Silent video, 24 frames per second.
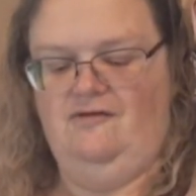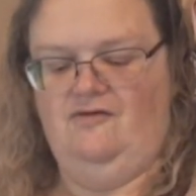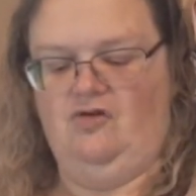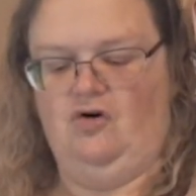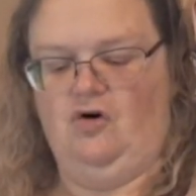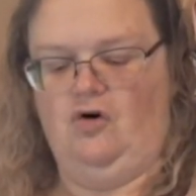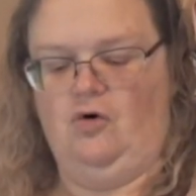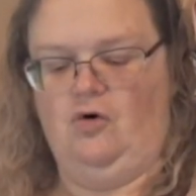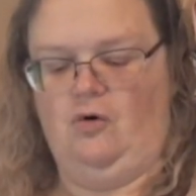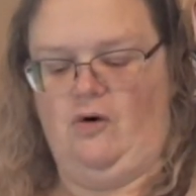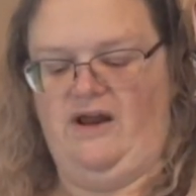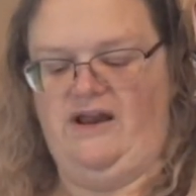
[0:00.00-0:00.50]

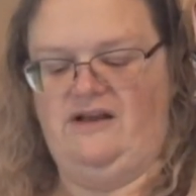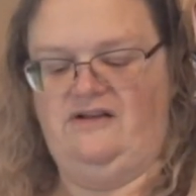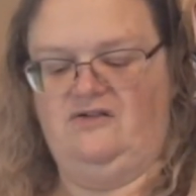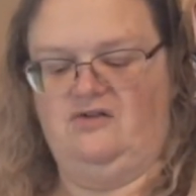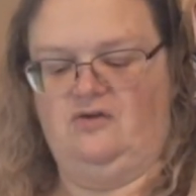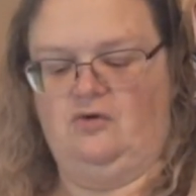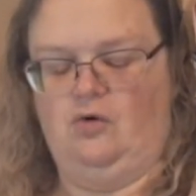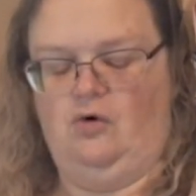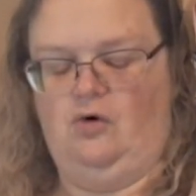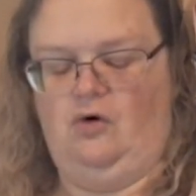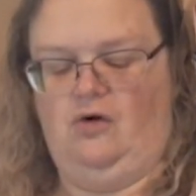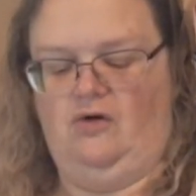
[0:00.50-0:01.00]
for grade
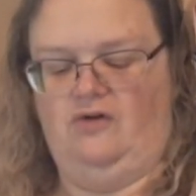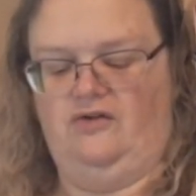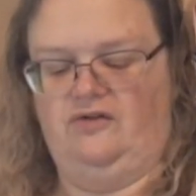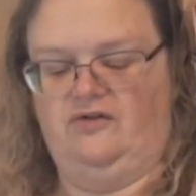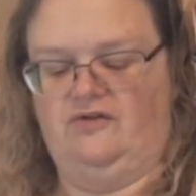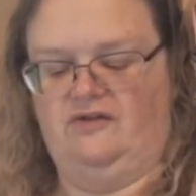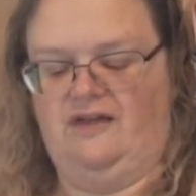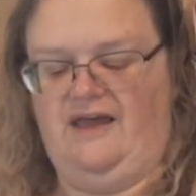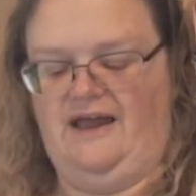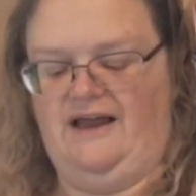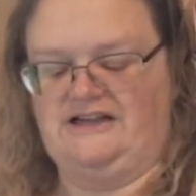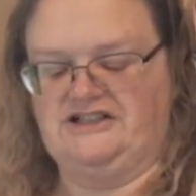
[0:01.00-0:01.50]
school
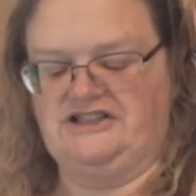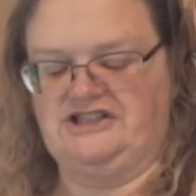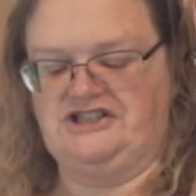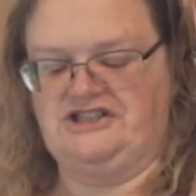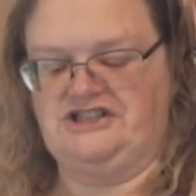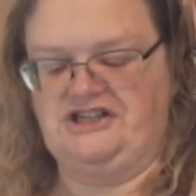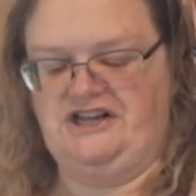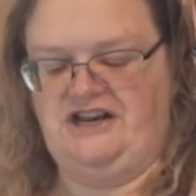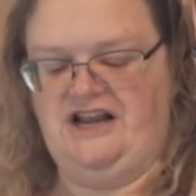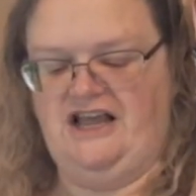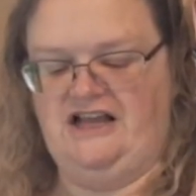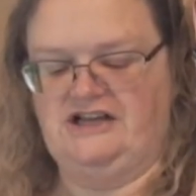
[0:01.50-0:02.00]
/
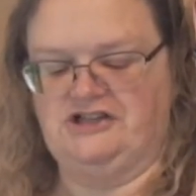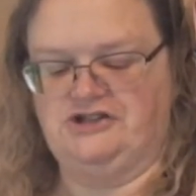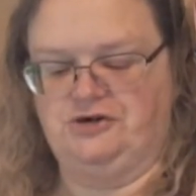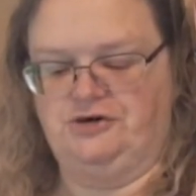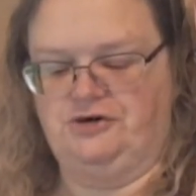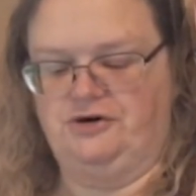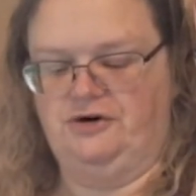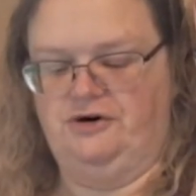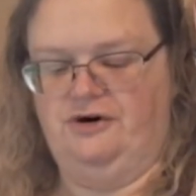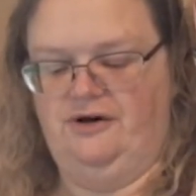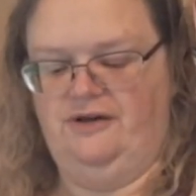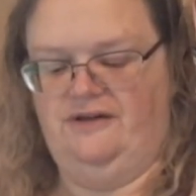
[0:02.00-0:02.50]

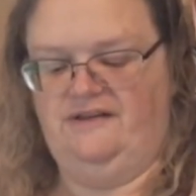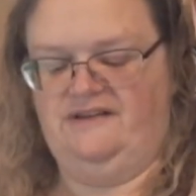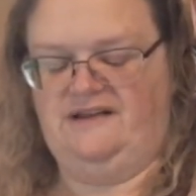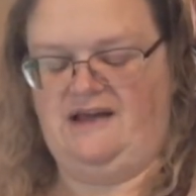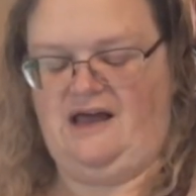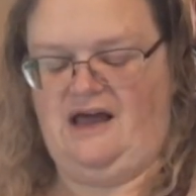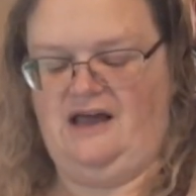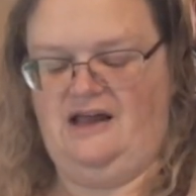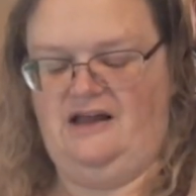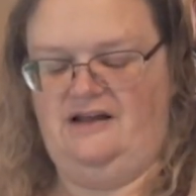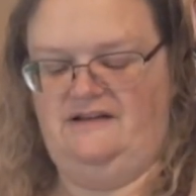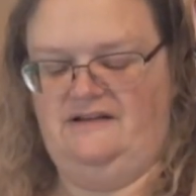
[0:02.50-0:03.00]
teenager
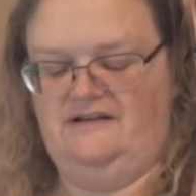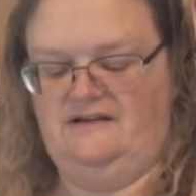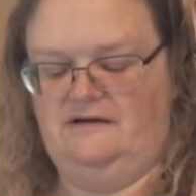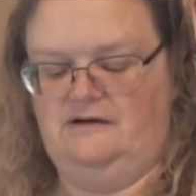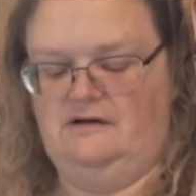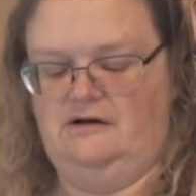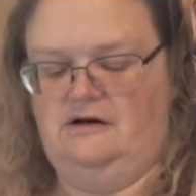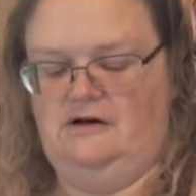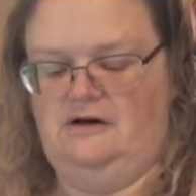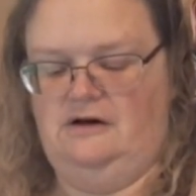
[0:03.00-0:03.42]
size.